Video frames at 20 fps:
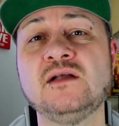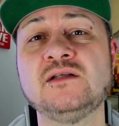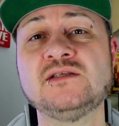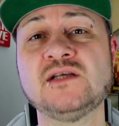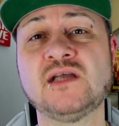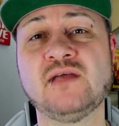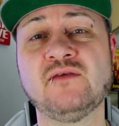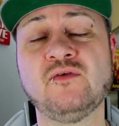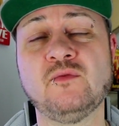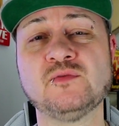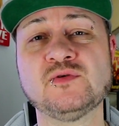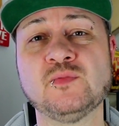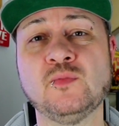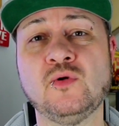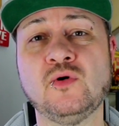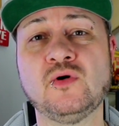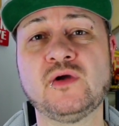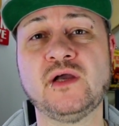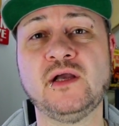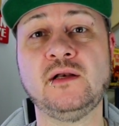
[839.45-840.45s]
to give up
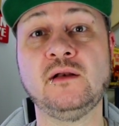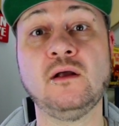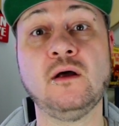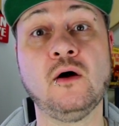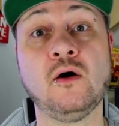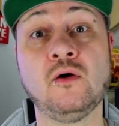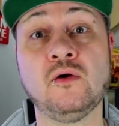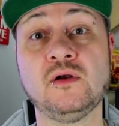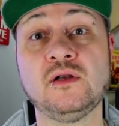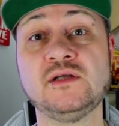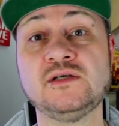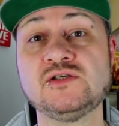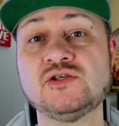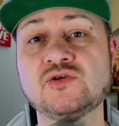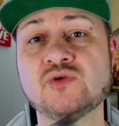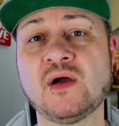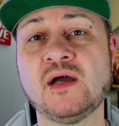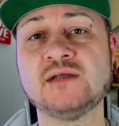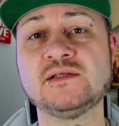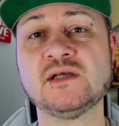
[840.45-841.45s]
smoking or at least
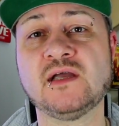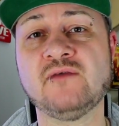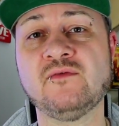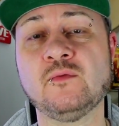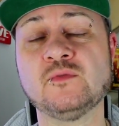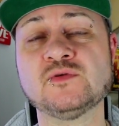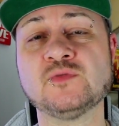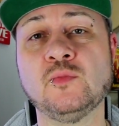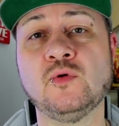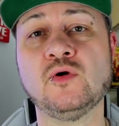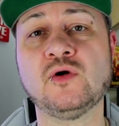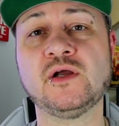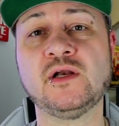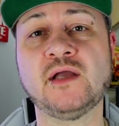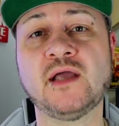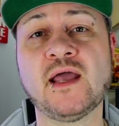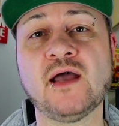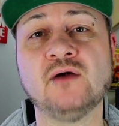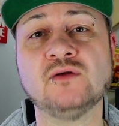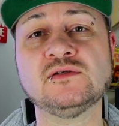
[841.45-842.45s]
try to give up smoking
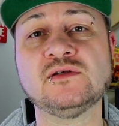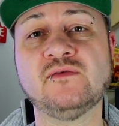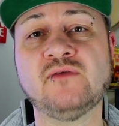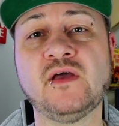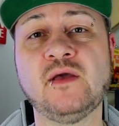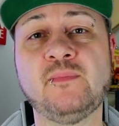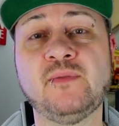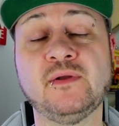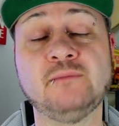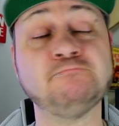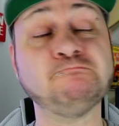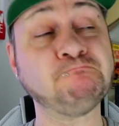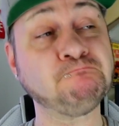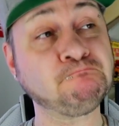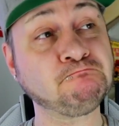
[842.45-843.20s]
and get onto vaping.